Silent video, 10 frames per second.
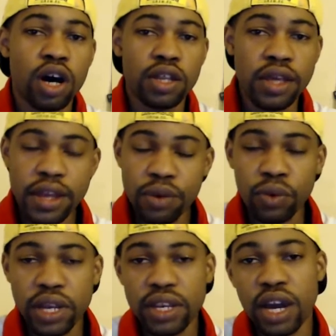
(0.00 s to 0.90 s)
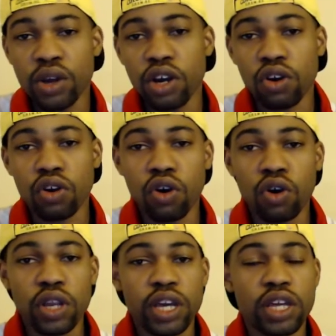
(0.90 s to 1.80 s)
They did went down a
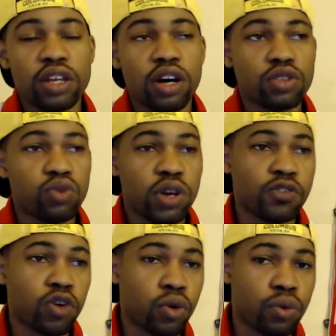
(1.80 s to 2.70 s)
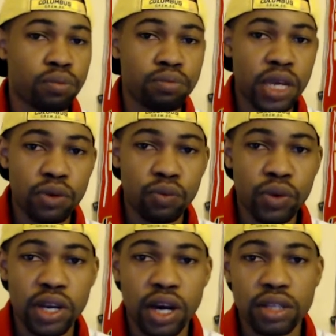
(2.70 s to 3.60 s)
goal in the 24th minute
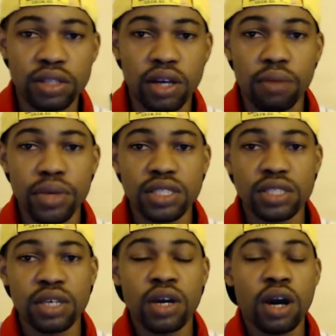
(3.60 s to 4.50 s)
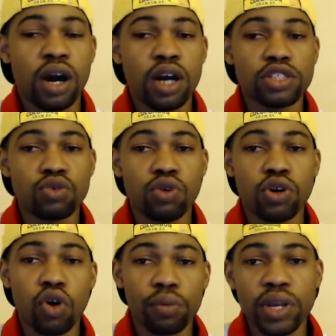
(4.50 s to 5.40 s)
with Thomas
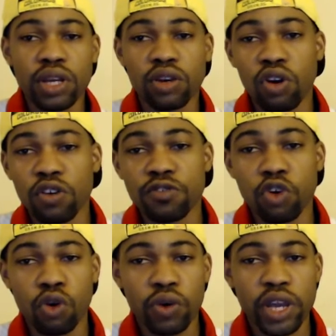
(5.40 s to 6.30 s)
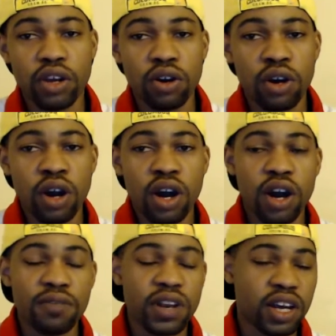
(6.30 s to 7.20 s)
scoring an opening goal for Rayo
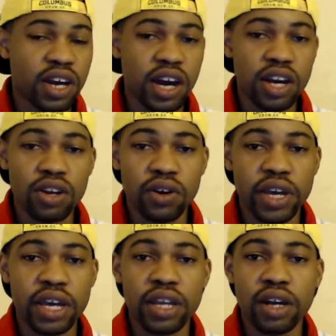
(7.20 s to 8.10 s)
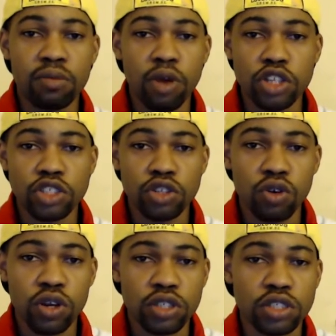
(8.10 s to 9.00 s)
Vallecano. And
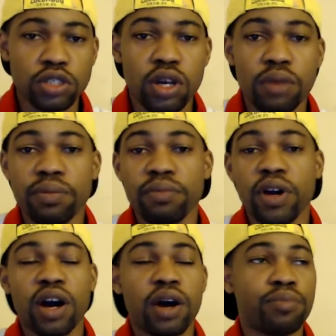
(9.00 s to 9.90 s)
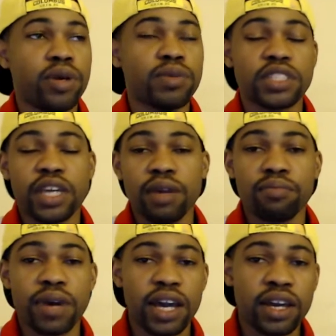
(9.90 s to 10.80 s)
Barcelona just pretty much
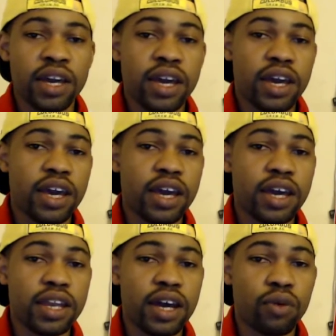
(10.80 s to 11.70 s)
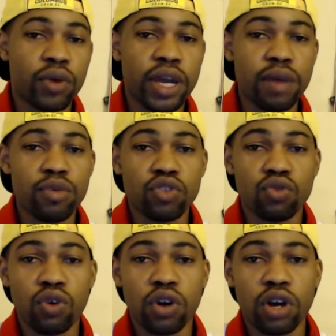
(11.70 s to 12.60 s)
came back and were able to
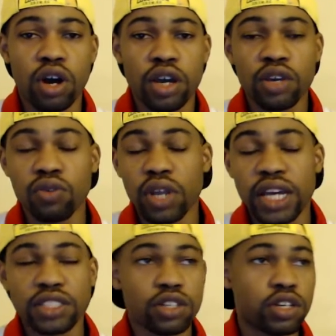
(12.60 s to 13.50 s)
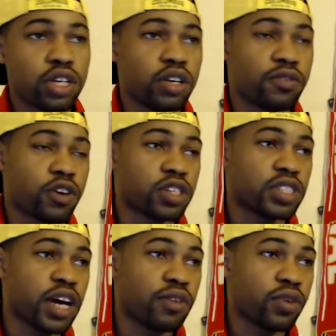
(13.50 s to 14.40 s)
score equalizer in the
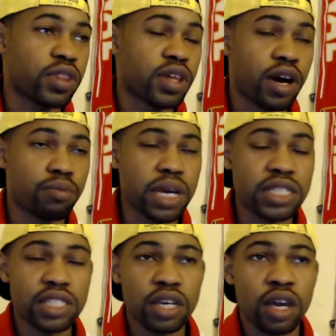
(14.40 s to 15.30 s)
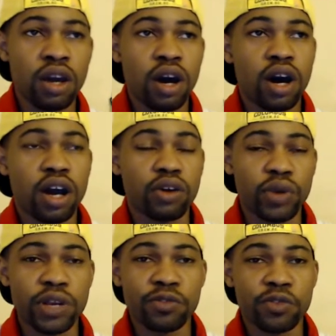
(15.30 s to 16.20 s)
first half with Messi.
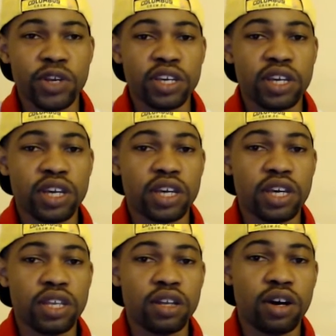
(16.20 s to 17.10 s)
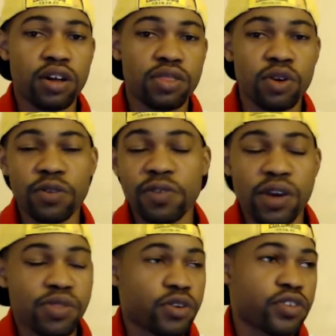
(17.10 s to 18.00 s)
Great free kick in the
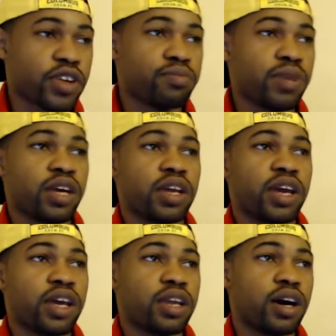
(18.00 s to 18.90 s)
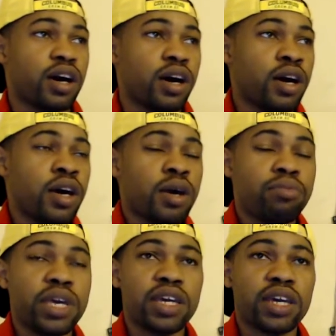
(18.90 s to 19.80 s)
35-36 minute, and
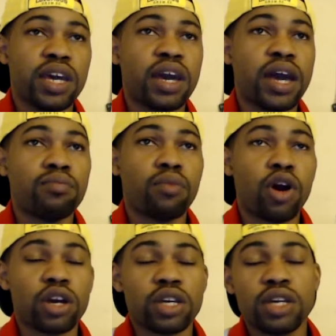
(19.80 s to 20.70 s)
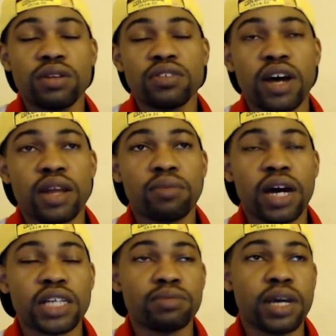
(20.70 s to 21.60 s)
PK and Mark inside the
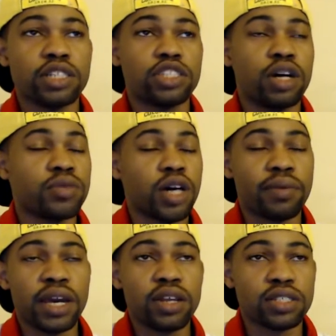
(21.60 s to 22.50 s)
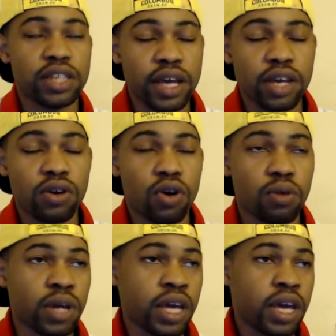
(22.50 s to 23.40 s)
box, man, jumped up and was headed
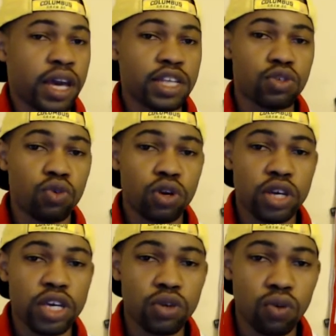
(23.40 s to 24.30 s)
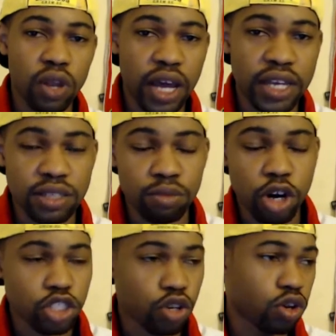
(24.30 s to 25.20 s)
home and scored an equalizer.
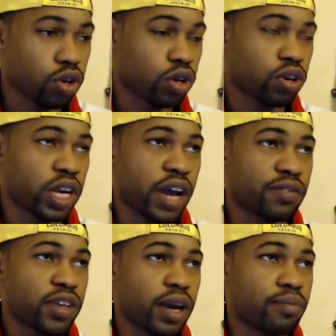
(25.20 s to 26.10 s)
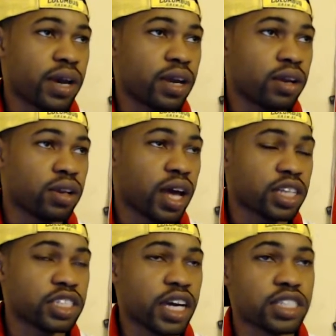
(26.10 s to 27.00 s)
Barcelona looked good after that, man. A
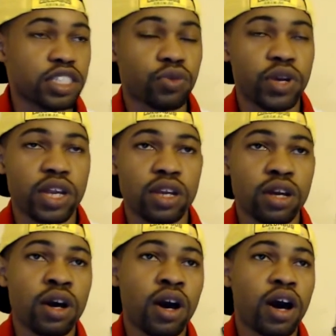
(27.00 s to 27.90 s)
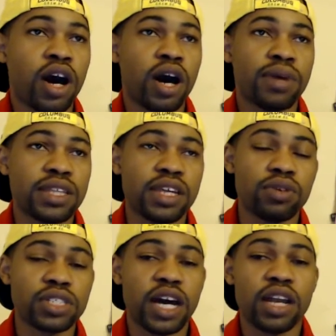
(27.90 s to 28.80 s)
lot of chances created. I think
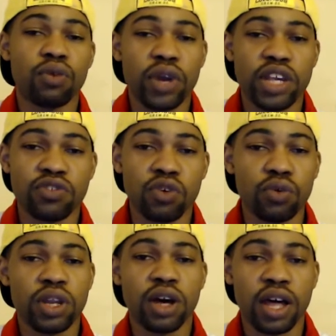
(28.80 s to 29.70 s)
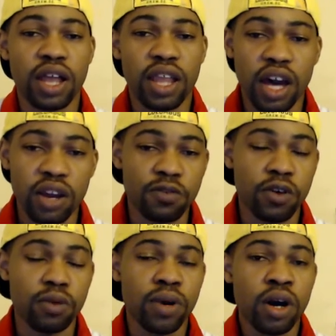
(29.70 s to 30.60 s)
it was kind of wasteful with a lot of
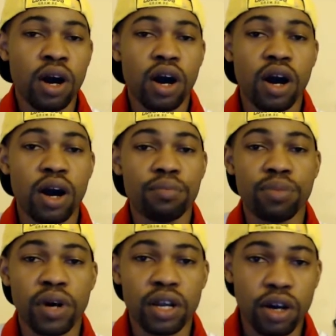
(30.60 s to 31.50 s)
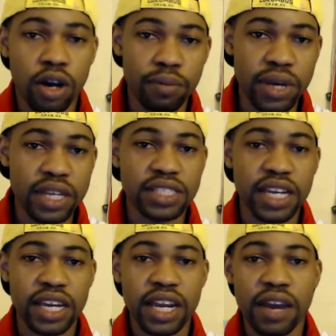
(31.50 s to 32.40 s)
them. But in the
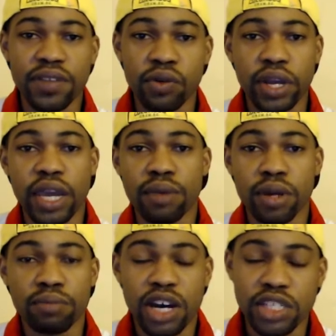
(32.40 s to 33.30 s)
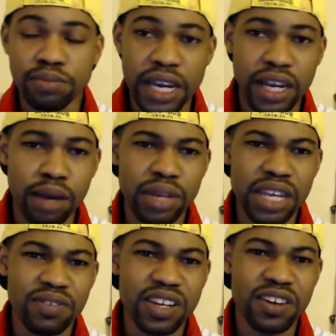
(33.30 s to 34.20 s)
second half, they were able to bounce back. I
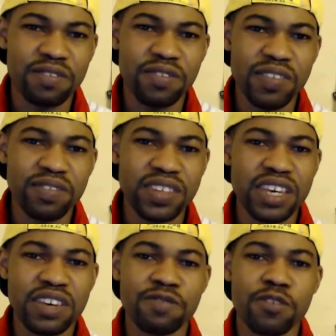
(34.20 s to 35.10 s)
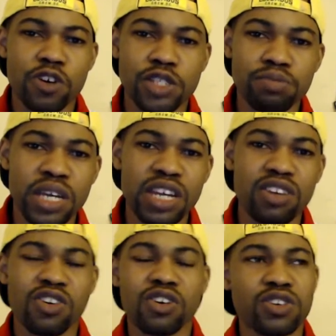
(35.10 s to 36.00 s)
believe in the 51st
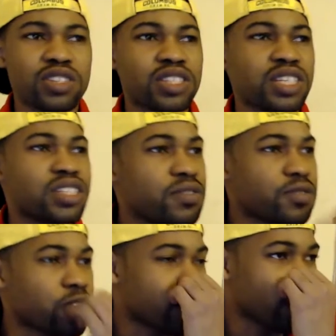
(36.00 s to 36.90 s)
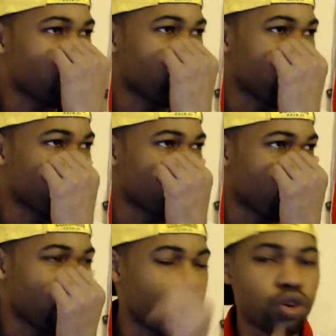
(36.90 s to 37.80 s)
minute or 61st, one of
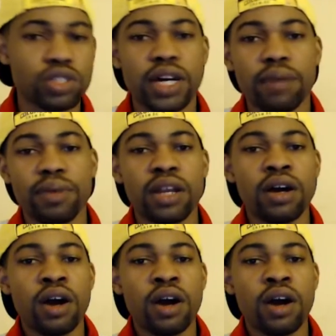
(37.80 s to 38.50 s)
those times, man.